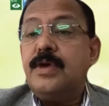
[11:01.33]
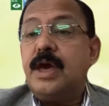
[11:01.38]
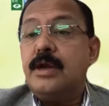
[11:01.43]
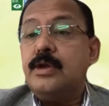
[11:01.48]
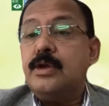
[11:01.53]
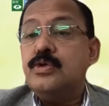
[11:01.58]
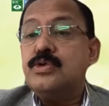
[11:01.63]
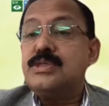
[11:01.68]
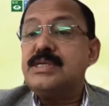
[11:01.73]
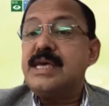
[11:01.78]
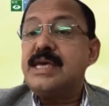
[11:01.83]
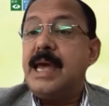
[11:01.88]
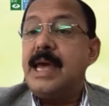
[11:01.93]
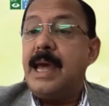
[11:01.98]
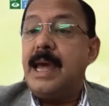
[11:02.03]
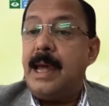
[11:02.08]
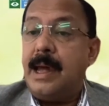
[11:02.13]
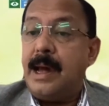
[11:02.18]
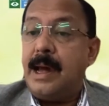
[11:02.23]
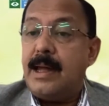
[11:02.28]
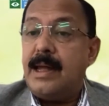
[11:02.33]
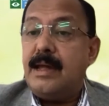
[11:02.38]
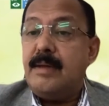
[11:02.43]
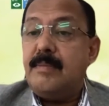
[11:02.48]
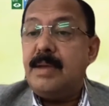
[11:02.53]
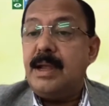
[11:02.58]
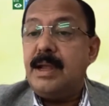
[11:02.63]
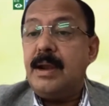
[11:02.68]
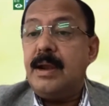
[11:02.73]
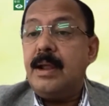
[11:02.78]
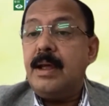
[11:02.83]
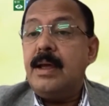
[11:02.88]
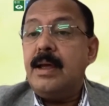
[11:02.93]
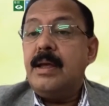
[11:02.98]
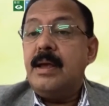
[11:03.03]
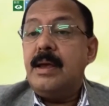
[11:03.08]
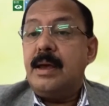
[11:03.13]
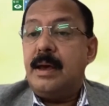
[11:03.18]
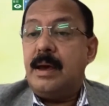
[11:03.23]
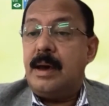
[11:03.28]
are using AI/ML,
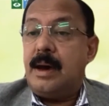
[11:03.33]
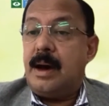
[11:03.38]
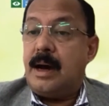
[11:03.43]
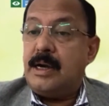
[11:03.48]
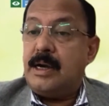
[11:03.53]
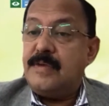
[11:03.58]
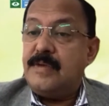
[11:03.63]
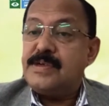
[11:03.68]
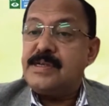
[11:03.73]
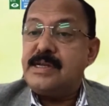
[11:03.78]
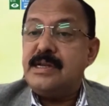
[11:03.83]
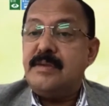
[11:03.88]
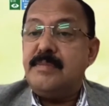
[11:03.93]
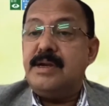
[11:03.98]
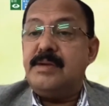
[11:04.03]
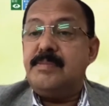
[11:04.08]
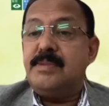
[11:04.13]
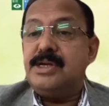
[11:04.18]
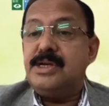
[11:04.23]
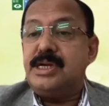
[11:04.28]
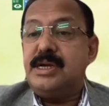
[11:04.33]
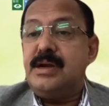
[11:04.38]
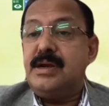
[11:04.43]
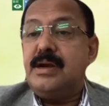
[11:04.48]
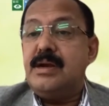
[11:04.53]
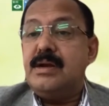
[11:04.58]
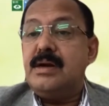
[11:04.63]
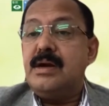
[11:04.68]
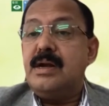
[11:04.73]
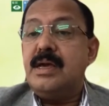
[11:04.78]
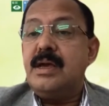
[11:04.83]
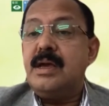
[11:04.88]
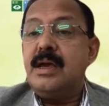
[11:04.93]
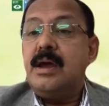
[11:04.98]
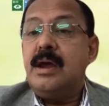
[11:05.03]
artificial machine learning,